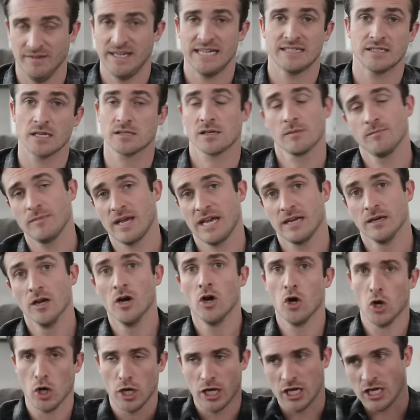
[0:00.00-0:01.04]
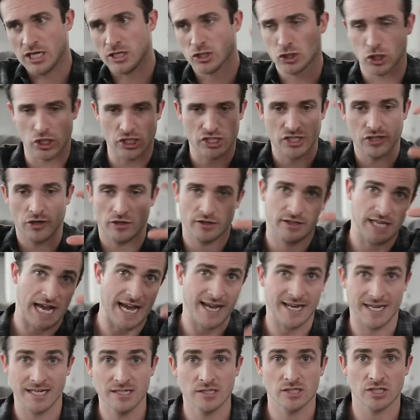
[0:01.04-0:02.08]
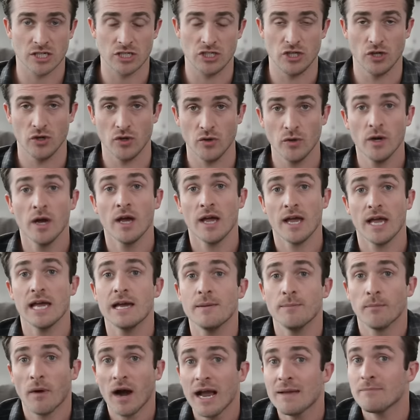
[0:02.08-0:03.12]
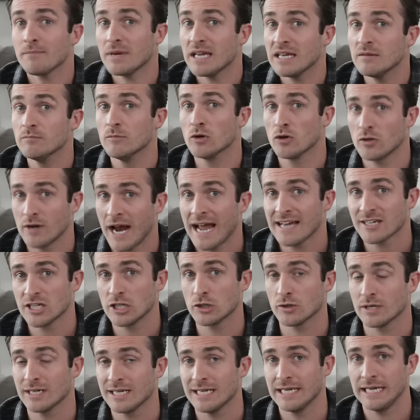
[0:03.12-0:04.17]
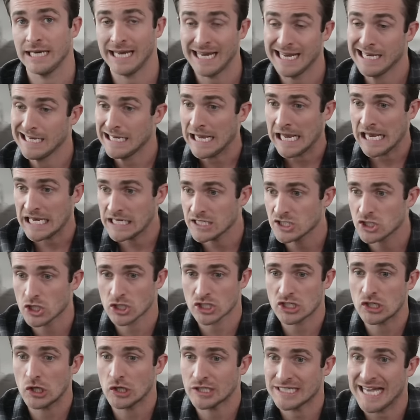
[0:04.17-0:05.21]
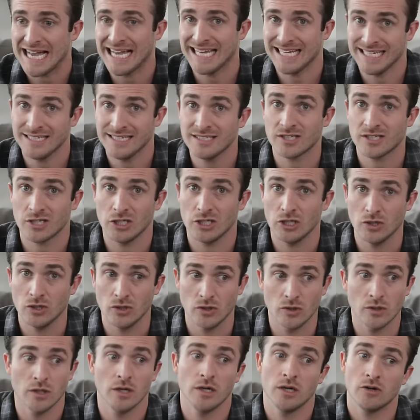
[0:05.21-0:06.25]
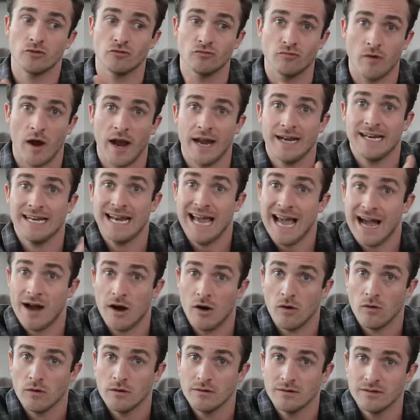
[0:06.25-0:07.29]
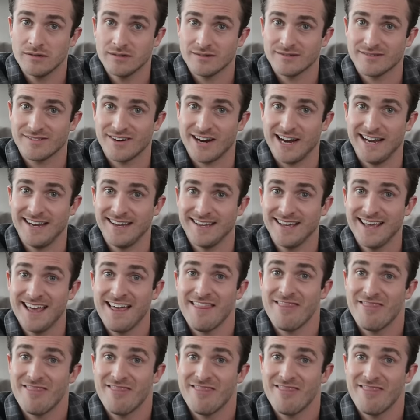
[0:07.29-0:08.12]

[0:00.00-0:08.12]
And that doesn't mean he's just not that into you. It might mean more accurately, he's just not that into you right now, right?